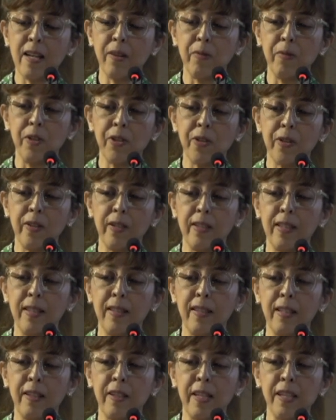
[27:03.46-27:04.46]
and we show it in
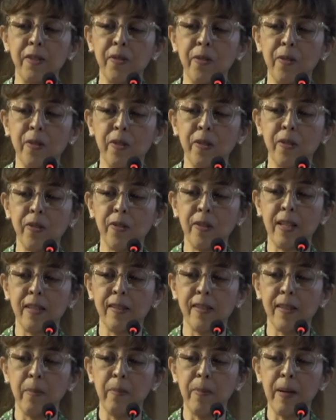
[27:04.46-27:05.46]
the King's Cross, uh,
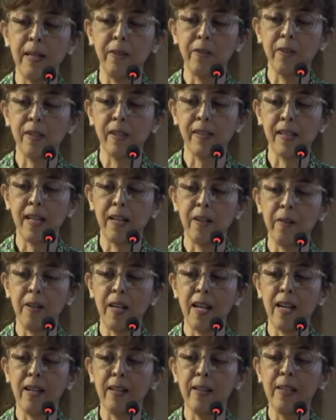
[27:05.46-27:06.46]
Saint Pancras
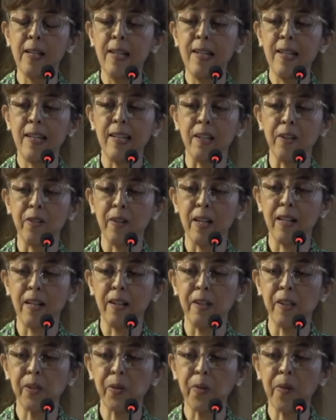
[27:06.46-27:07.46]
area, in
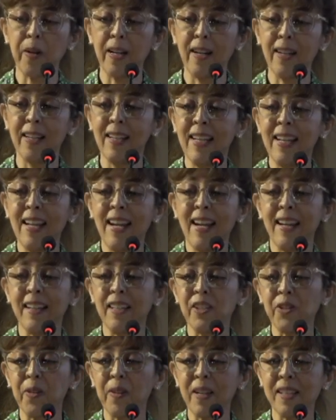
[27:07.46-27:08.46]
Granary Square. And
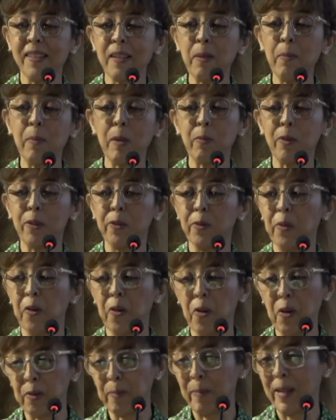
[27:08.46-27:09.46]
as you can see, people do
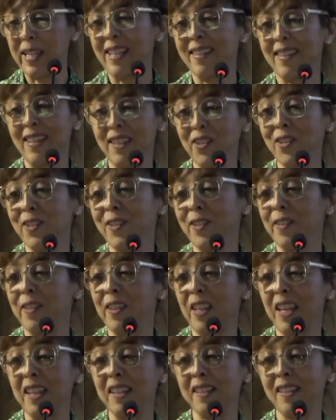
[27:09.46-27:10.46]
not pay attention to
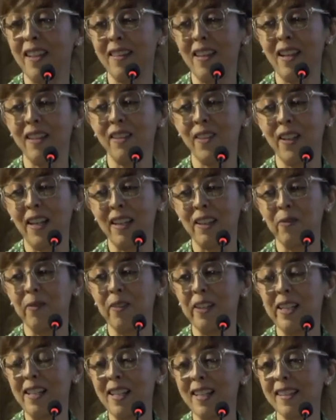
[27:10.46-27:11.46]
things, and that's like
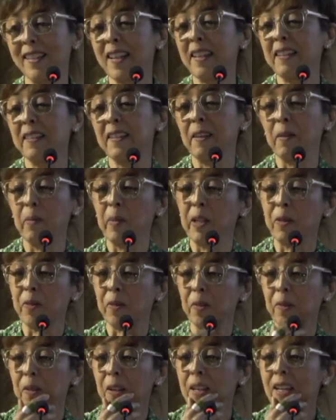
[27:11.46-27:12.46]
really exciting
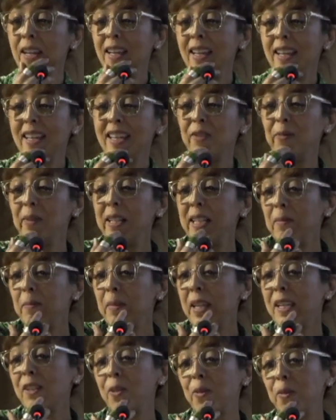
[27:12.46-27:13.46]
because it really
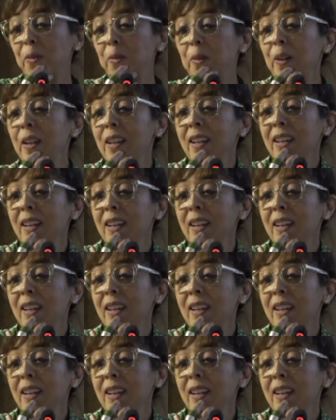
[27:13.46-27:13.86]
makes you,